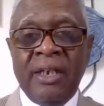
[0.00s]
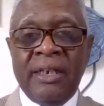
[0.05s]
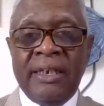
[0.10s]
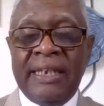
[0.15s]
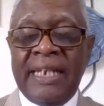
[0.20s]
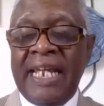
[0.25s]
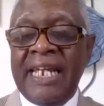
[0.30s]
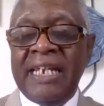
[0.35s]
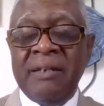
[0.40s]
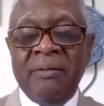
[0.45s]

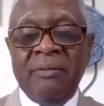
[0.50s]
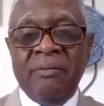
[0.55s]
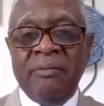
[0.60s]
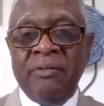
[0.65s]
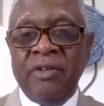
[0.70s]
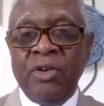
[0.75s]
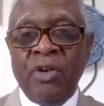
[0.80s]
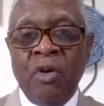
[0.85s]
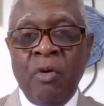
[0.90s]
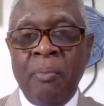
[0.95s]
They can,
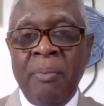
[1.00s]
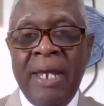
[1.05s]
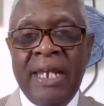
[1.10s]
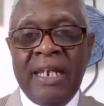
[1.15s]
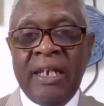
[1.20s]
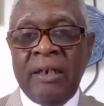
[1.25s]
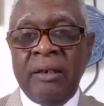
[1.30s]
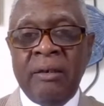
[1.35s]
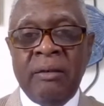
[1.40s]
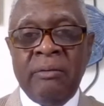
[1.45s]
make
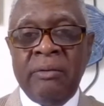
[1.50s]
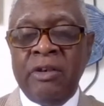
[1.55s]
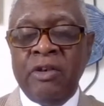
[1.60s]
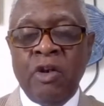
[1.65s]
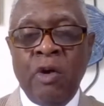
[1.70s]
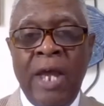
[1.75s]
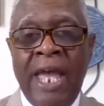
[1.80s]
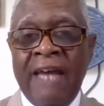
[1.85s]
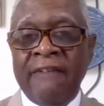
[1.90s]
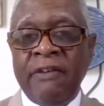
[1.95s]
it,
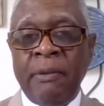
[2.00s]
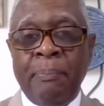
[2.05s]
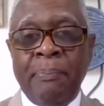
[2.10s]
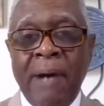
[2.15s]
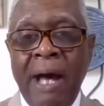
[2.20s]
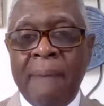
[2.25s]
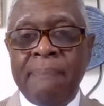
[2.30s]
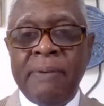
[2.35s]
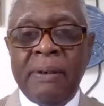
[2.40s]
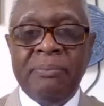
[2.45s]
have the
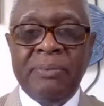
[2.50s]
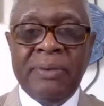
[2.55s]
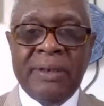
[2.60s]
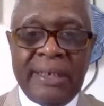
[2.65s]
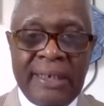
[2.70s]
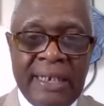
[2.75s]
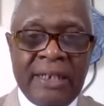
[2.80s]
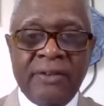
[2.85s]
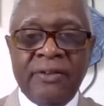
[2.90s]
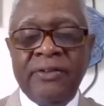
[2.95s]
pop-up
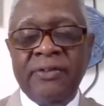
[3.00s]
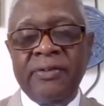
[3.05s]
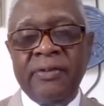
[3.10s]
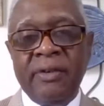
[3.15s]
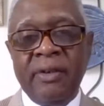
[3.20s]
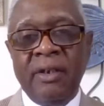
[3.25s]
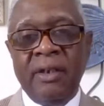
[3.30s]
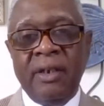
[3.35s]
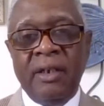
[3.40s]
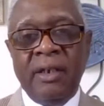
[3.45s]
tents,
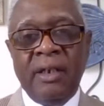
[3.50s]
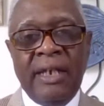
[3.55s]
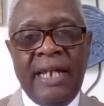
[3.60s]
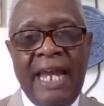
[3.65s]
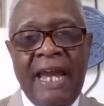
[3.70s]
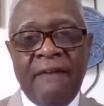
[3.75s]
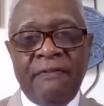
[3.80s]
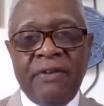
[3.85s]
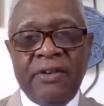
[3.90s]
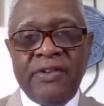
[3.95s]

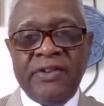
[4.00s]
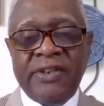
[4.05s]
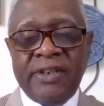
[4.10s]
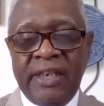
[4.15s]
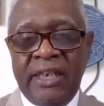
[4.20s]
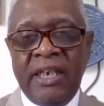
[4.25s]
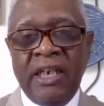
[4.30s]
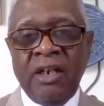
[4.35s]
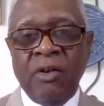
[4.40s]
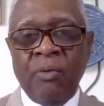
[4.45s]
have the
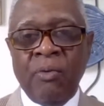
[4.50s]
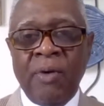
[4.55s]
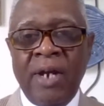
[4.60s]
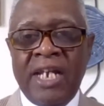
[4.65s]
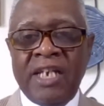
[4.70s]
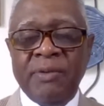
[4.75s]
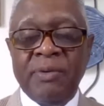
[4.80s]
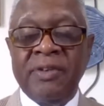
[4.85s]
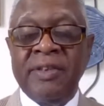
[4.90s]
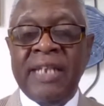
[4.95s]
seating
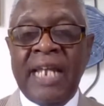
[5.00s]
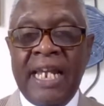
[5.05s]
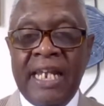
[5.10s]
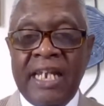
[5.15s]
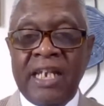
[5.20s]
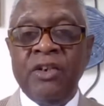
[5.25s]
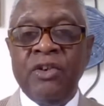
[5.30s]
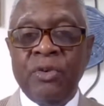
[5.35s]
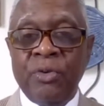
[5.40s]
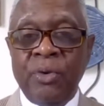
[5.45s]
arrangements. They
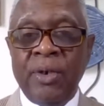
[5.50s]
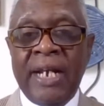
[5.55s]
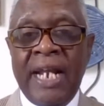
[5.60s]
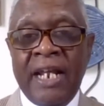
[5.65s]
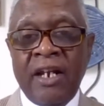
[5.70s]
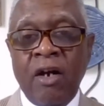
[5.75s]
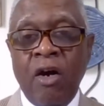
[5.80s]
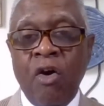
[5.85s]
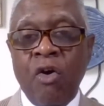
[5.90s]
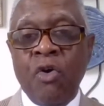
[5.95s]
can do it
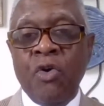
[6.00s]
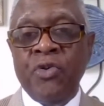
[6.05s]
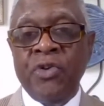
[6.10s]
at a whole